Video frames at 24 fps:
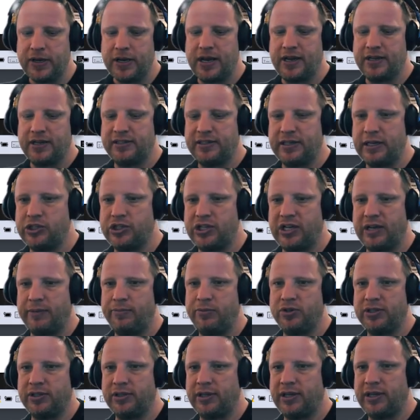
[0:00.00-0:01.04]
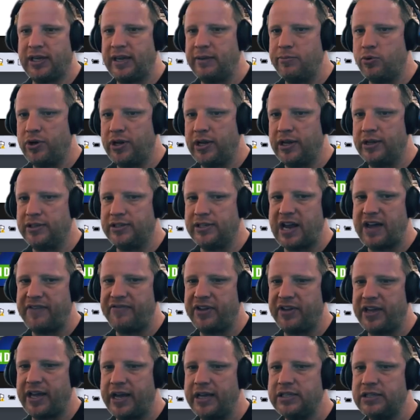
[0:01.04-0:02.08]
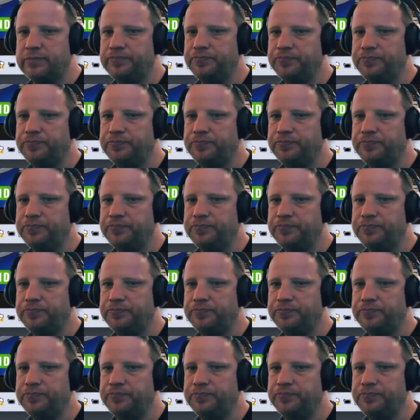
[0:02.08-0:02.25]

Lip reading: Essentially, I'm using the keyboard here to navigate,